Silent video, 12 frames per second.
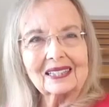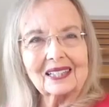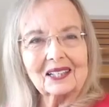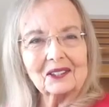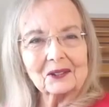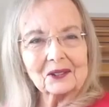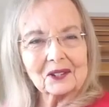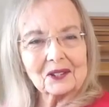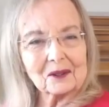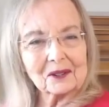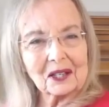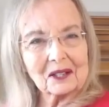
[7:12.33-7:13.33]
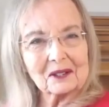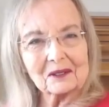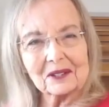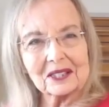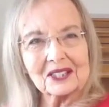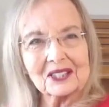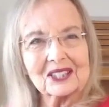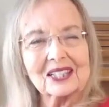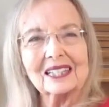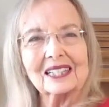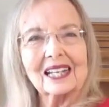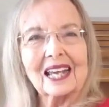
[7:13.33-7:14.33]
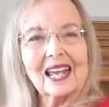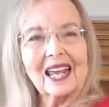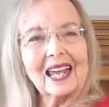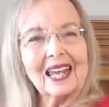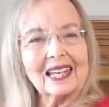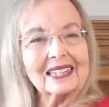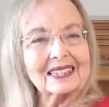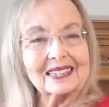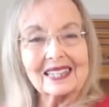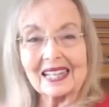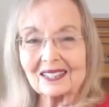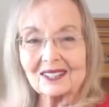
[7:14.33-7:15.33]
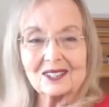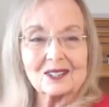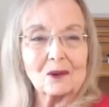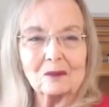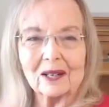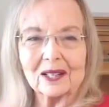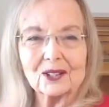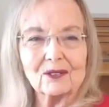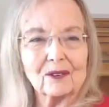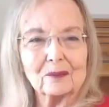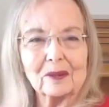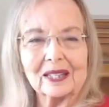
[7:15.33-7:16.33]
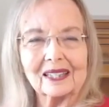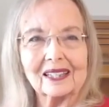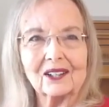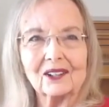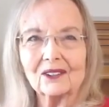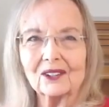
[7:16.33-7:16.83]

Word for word: Color your coloring sheet, and thanks so much for being here.